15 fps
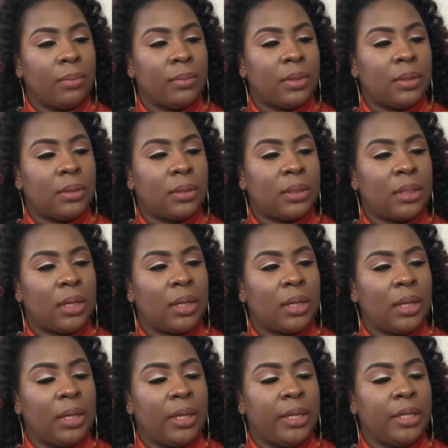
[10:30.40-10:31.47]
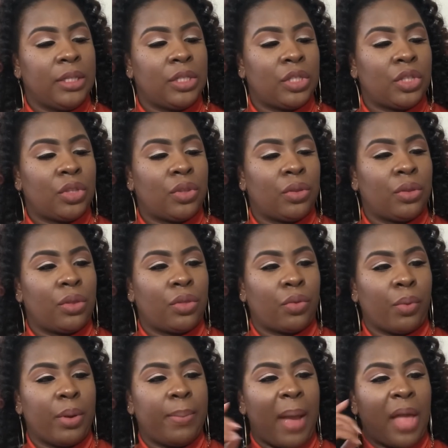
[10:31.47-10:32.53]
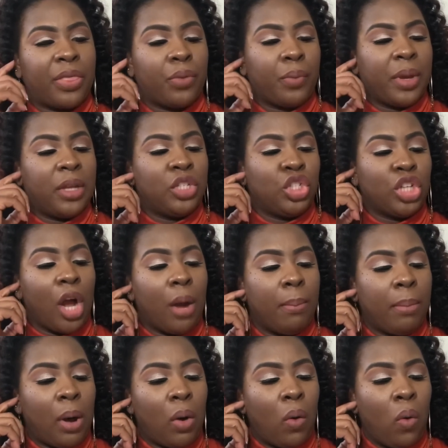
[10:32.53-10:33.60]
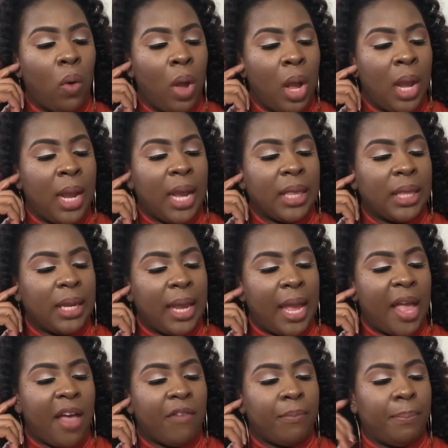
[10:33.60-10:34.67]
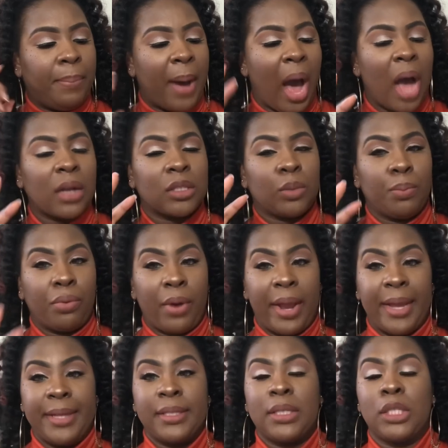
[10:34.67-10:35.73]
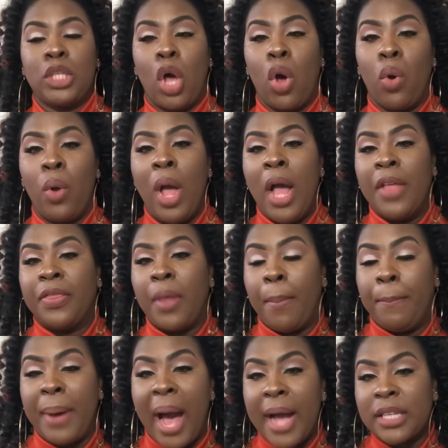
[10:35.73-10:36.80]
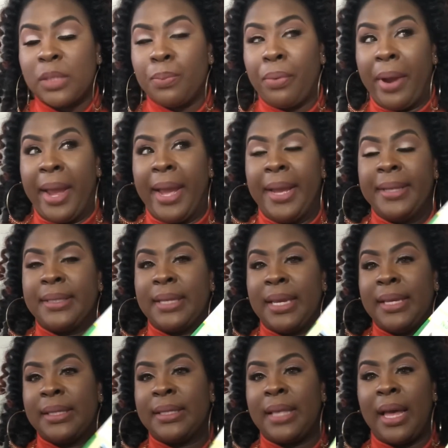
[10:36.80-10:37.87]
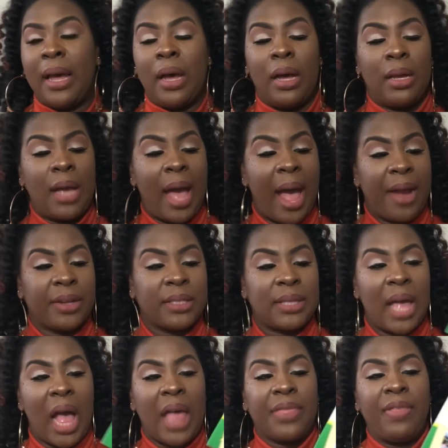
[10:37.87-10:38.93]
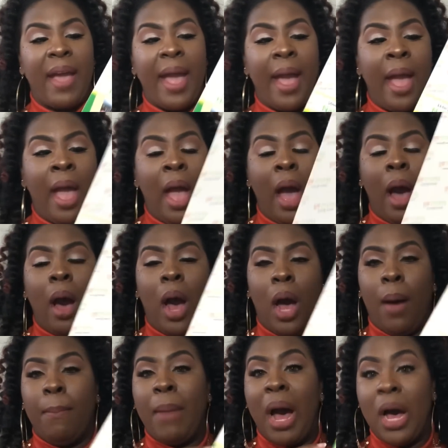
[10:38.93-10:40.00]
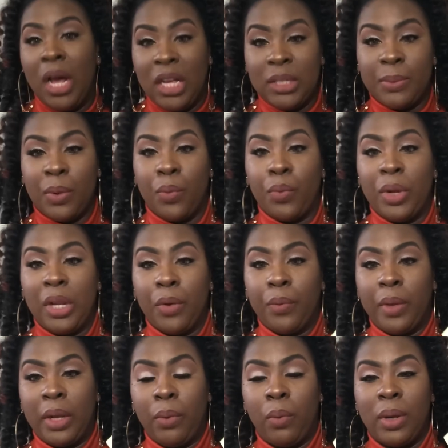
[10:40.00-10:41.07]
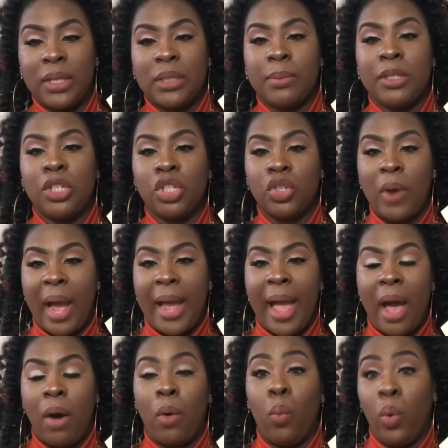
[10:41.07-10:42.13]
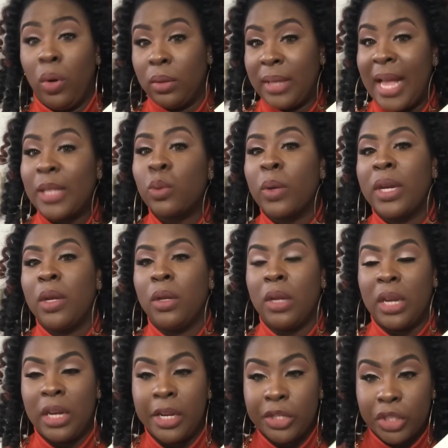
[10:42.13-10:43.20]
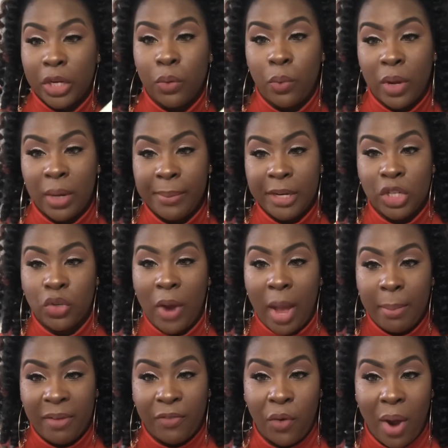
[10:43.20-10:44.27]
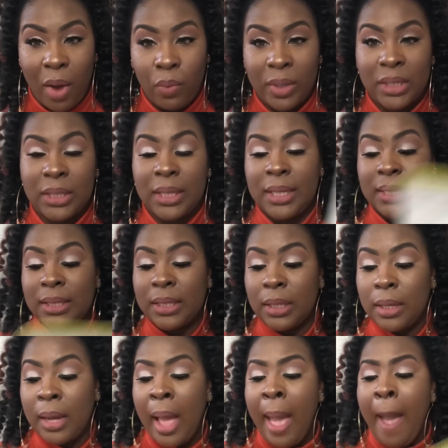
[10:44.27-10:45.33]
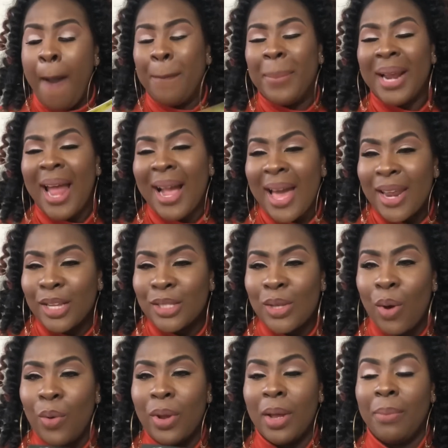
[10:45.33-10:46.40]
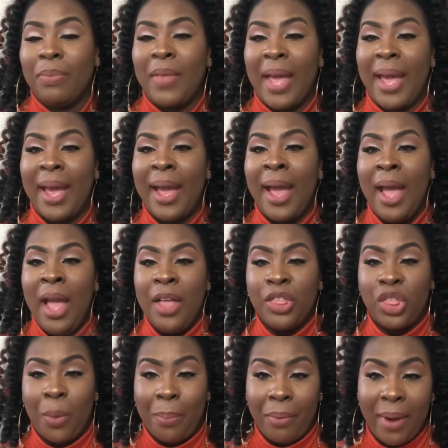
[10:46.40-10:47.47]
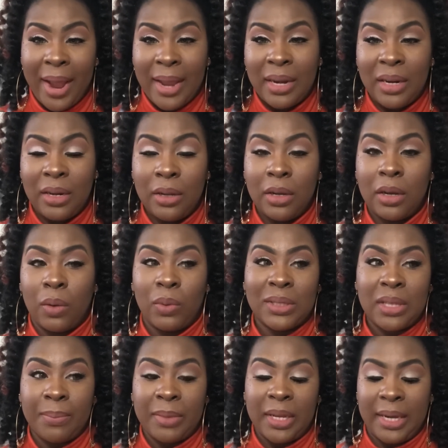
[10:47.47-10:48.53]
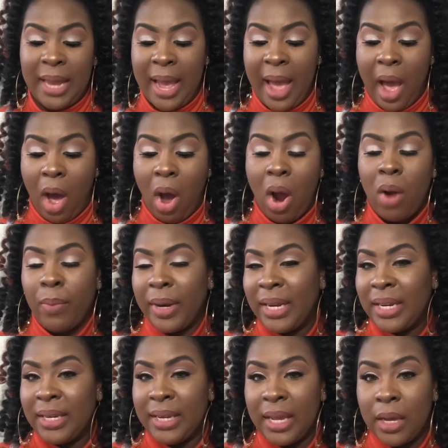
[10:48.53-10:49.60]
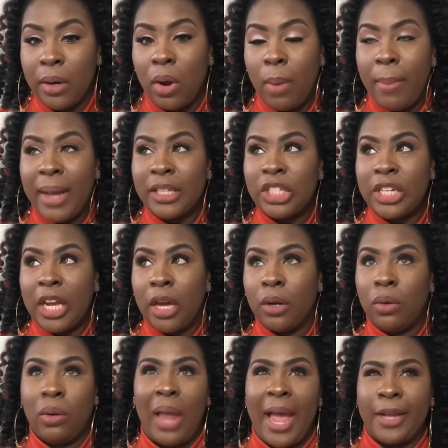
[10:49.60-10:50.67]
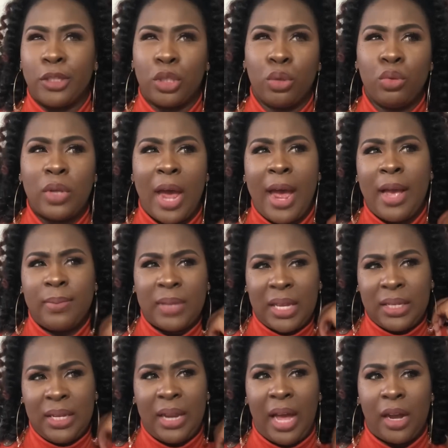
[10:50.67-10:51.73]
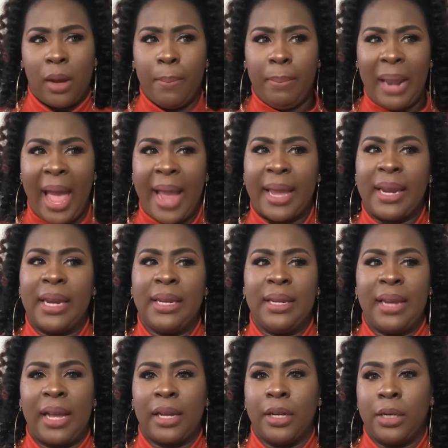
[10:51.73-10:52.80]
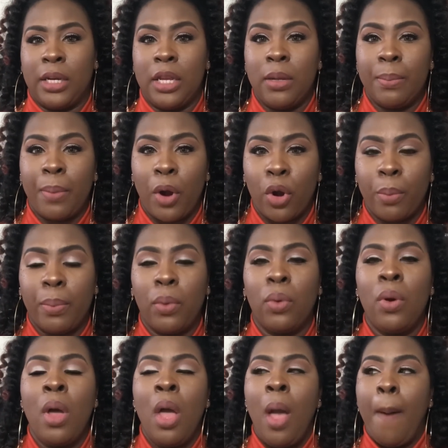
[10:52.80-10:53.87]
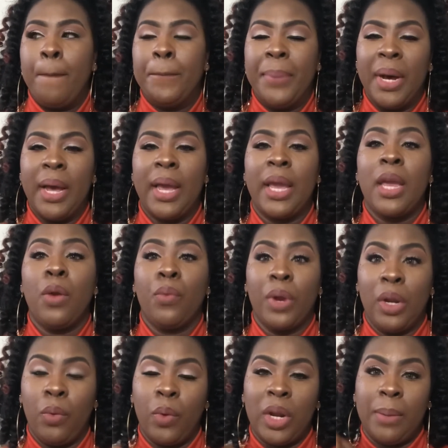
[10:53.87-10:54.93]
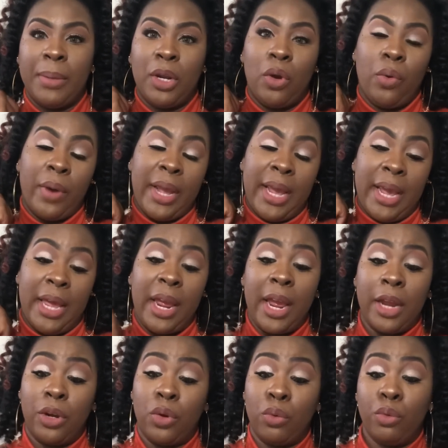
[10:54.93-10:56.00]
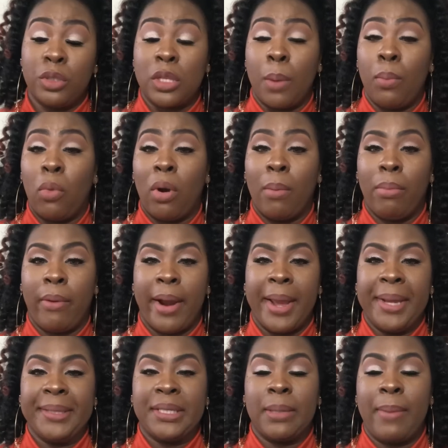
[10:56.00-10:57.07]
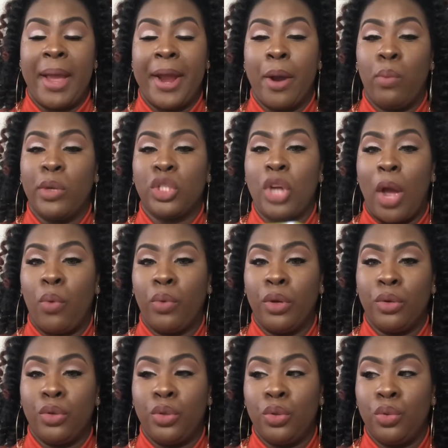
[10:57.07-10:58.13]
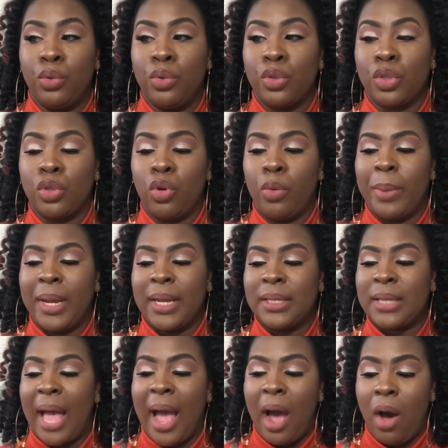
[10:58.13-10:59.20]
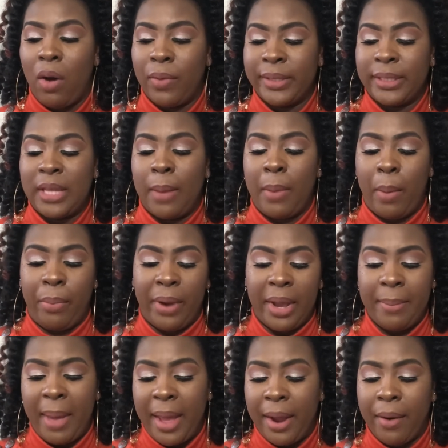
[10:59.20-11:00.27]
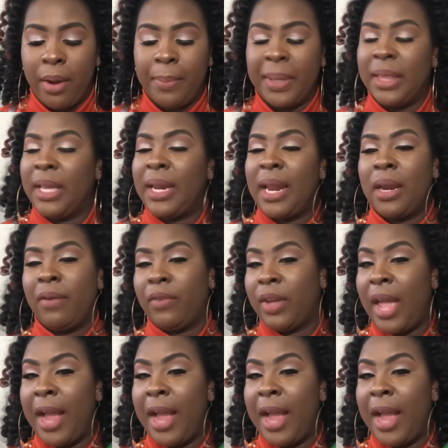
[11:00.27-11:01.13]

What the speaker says: Senegalese 3x3 jumbo, and then they have box braids. So the box braids is the hairstyle that my husband really wants me to try out. Well, that's what he initially wanted me to try before I went to this look, but I kind of told him that the braid look was something that I already did on my channel like 2 times. I did like a black and I did like a deep purple, but he really wanted me to go ahead and do some more braids in my hair, which I will do soon, because I always say I'm gonna braid my hair up and then I never